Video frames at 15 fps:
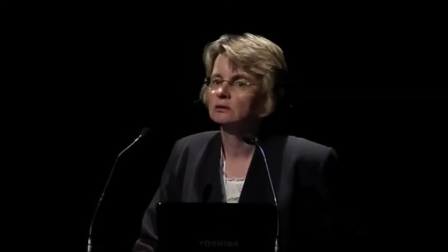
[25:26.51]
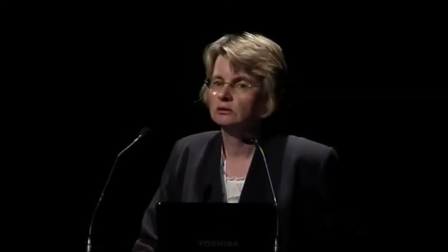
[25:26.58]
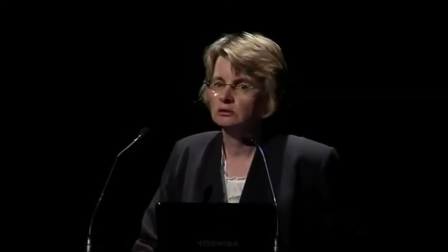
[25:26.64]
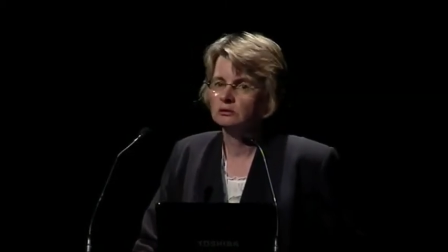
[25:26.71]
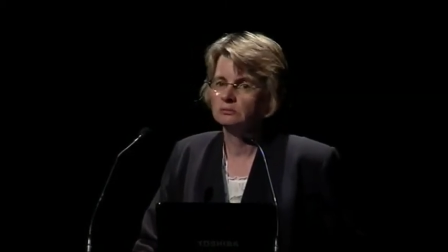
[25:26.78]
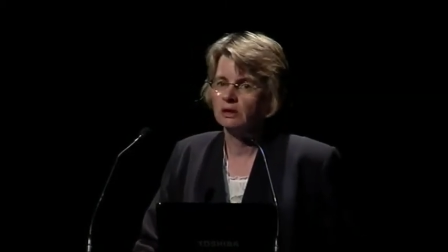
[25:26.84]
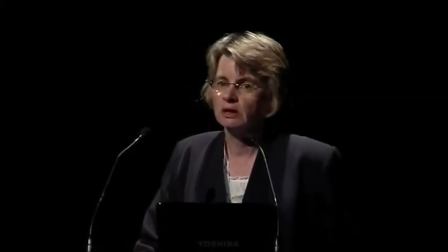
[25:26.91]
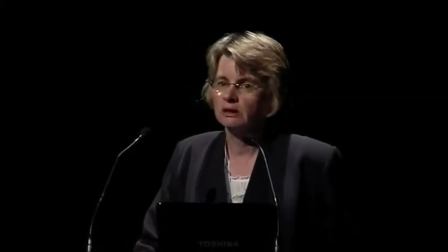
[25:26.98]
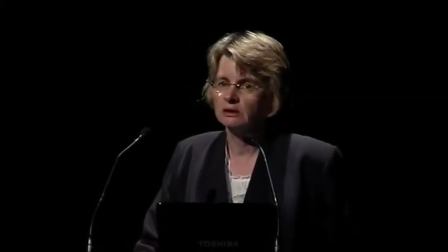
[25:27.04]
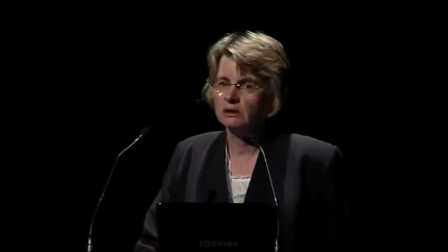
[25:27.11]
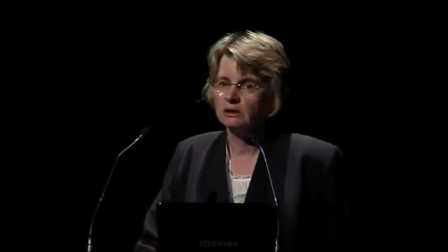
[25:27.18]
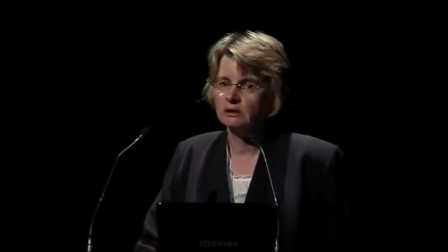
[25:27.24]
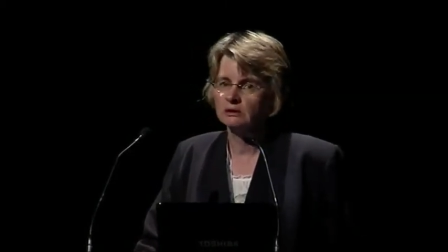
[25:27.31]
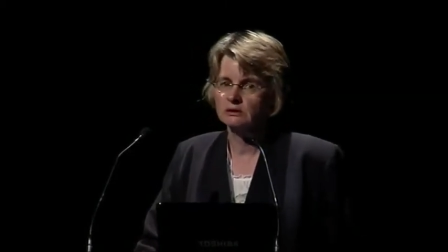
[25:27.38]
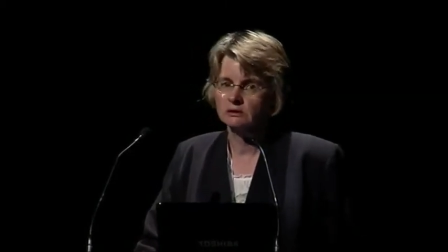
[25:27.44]
you might
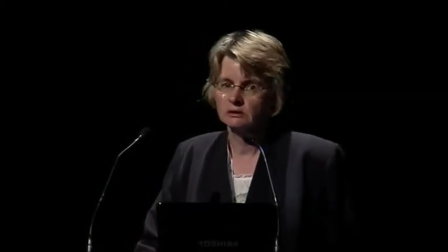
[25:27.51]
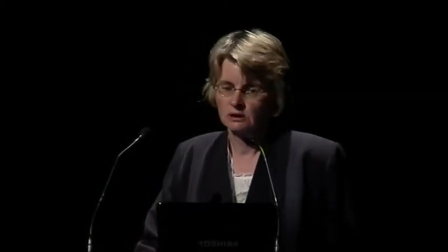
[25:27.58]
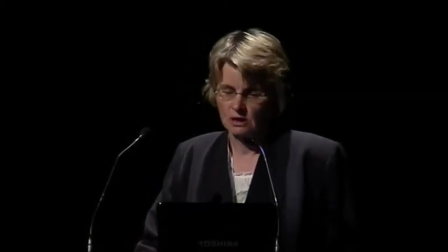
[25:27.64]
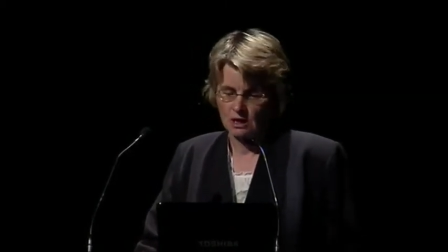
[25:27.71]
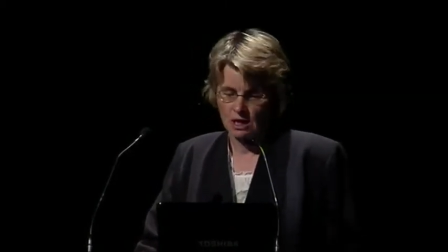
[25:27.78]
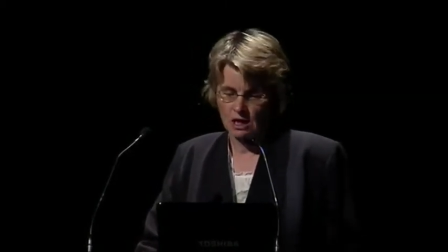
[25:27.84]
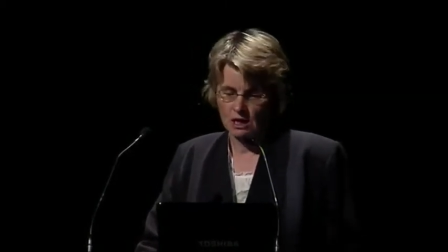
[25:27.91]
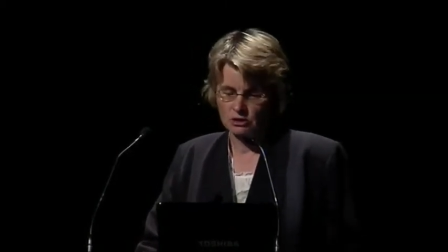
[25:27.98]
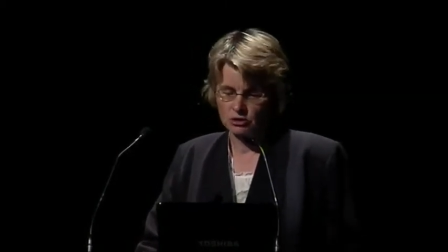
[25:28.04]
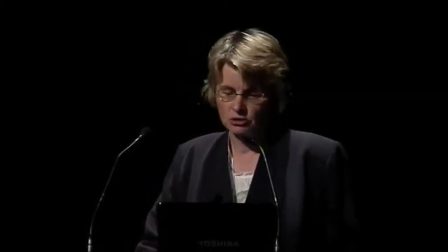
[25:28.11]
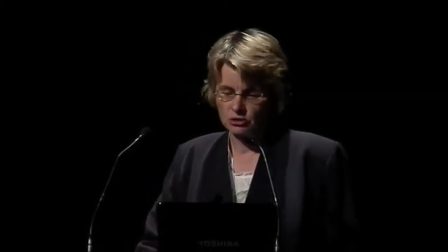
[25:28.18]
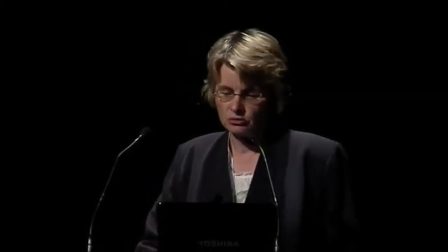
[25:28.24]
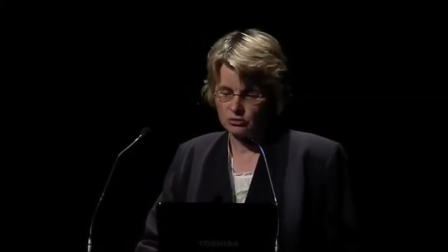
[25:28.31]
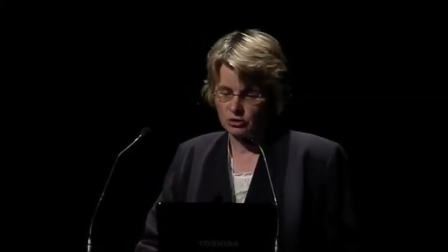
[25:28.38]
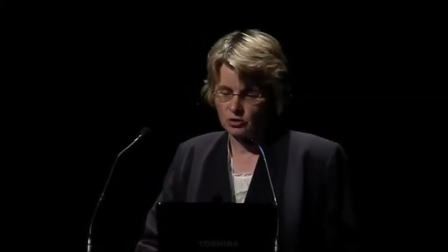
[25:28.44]
need, and you
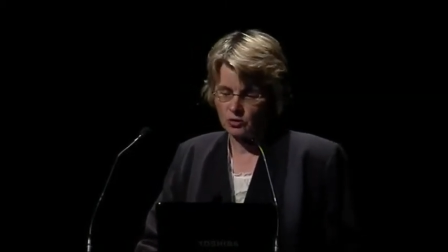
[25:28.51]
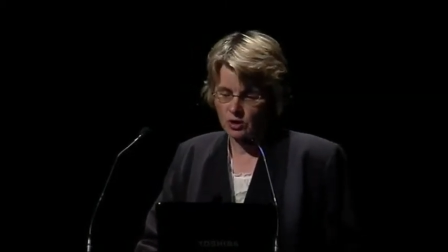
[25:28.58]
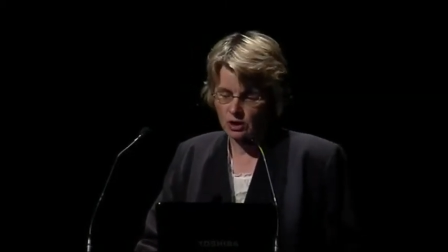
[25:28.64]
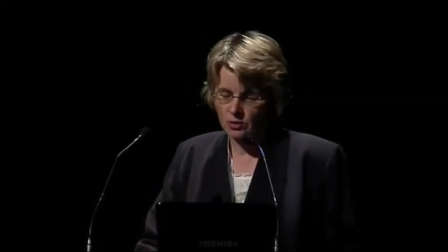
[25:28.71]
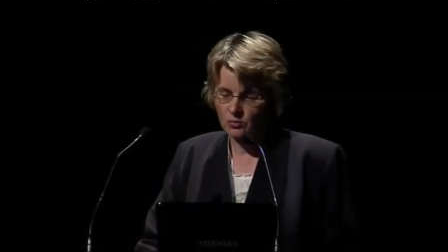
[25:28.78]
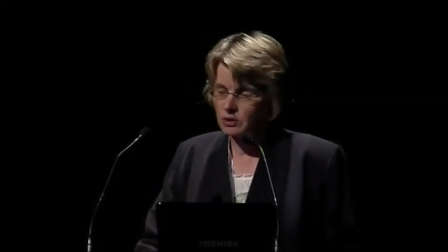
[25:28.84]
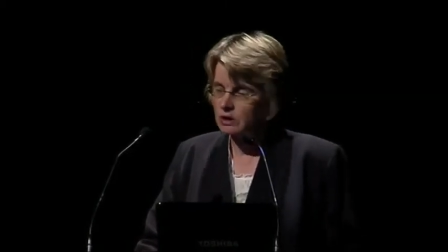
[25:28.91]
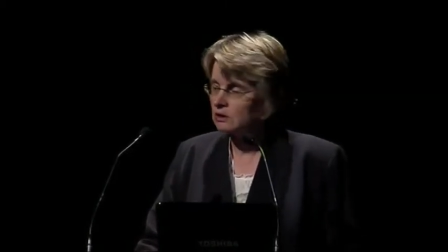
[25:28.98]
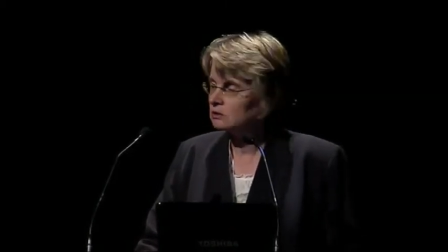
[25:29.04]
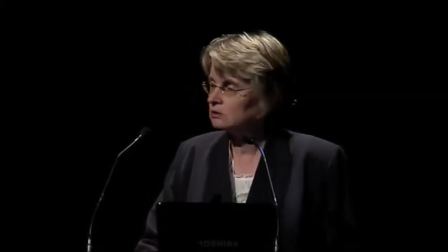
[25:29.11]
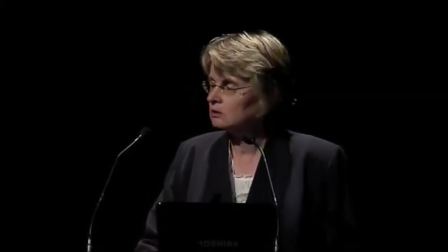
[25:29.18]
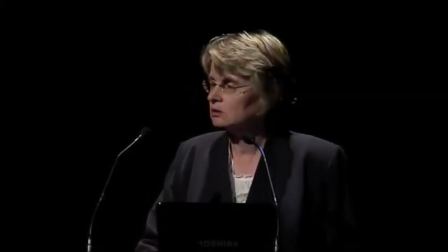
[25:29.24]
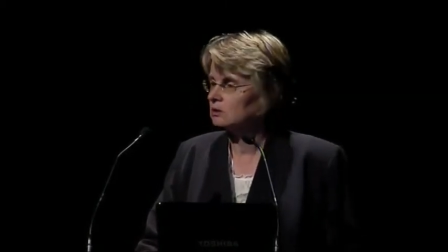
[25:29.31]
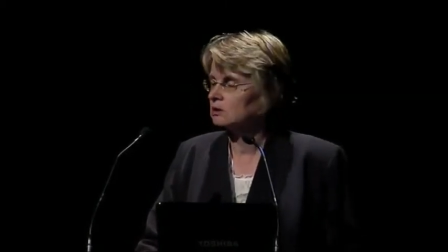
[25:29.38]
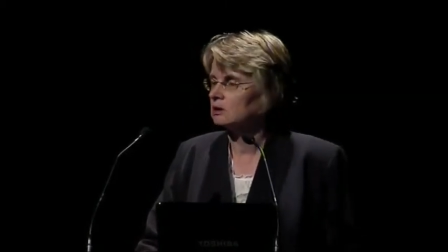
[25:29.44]
don't know quite when
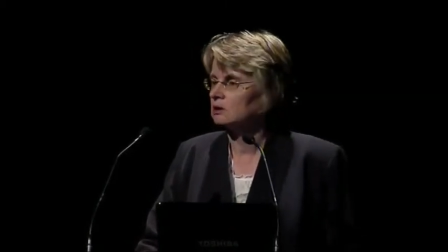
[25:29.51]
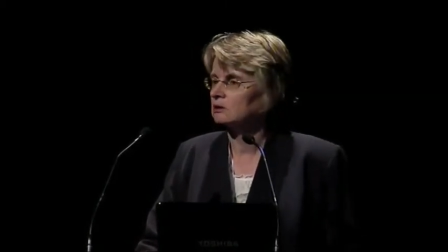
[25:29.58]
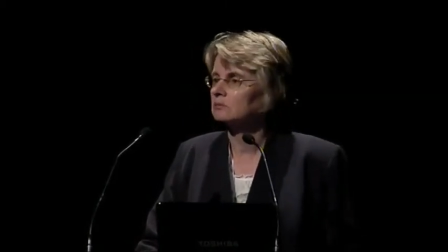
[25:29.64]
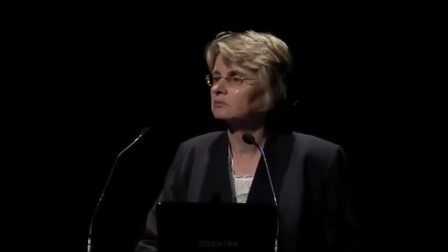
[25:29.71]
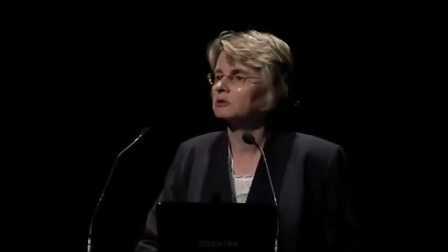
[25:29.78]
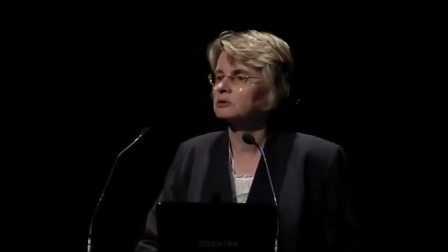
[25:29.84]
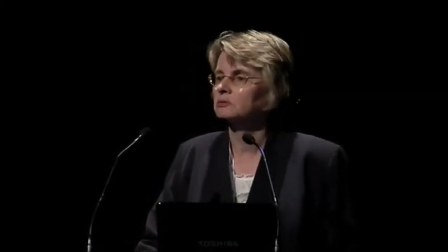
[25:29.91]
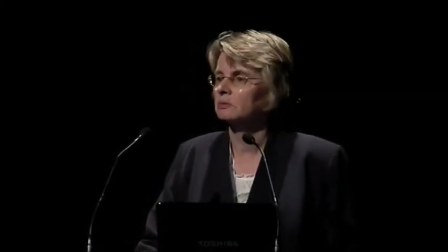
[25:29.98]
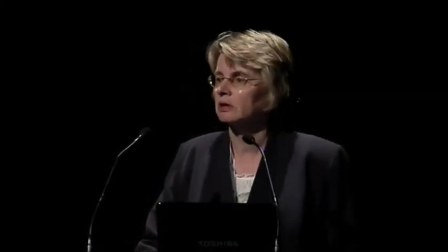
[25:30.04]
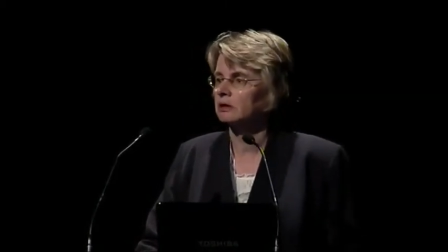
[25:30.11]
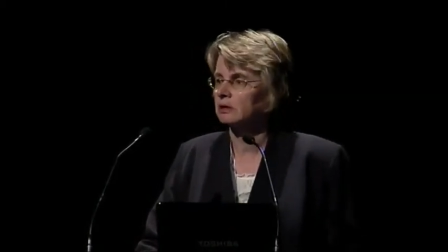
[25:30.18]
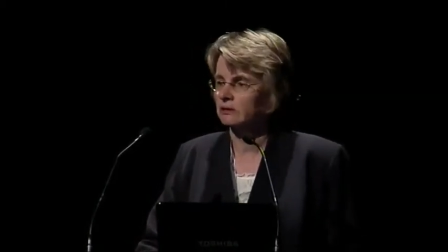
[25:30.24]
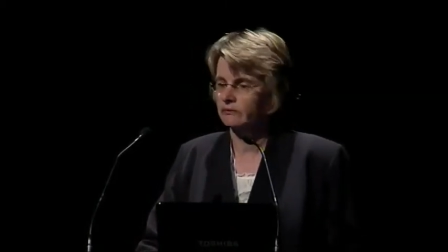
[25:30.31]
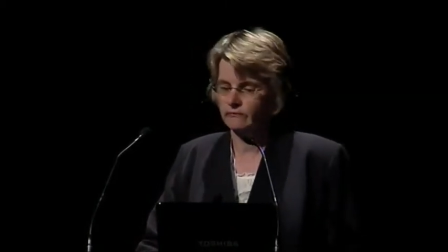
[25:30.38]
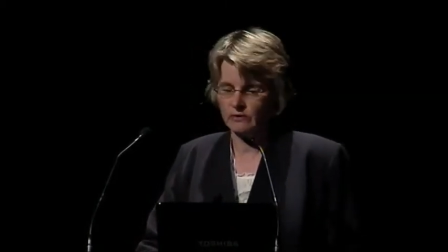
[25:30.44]
you're going to need it, but you might
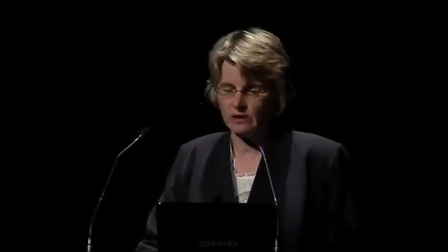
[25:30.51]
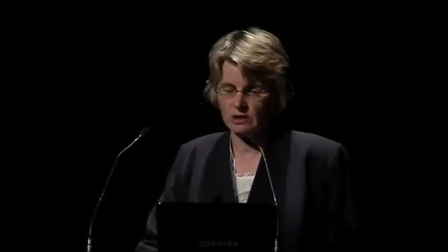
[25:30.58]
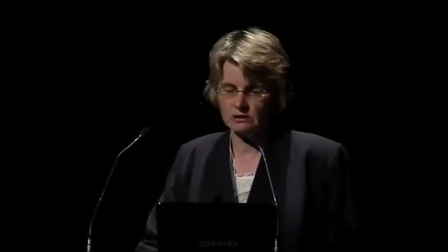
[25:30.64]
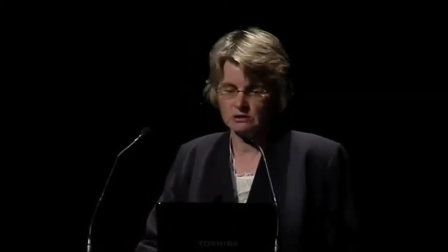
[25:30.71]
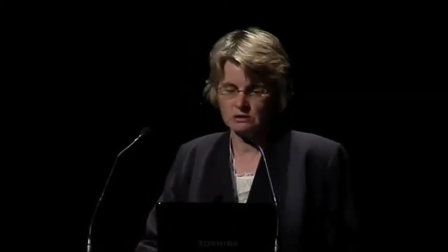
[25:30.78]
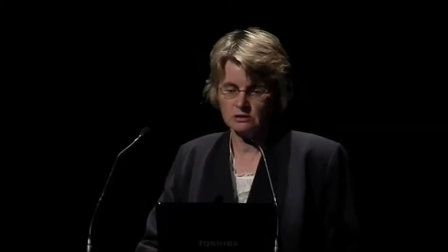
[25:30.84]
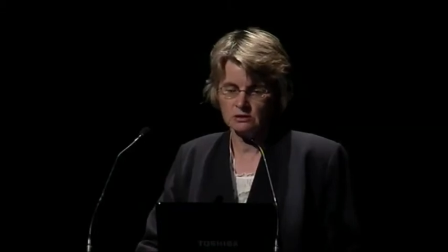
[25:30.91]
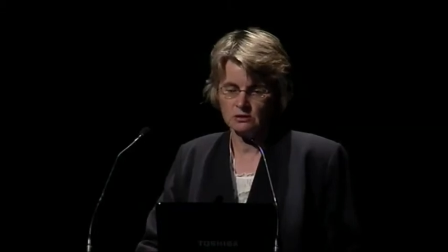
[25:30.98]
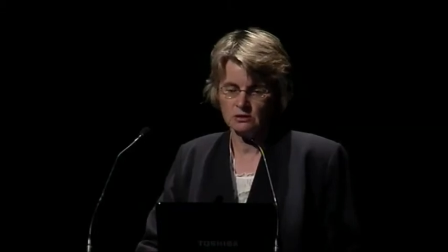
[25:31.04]
need it fast.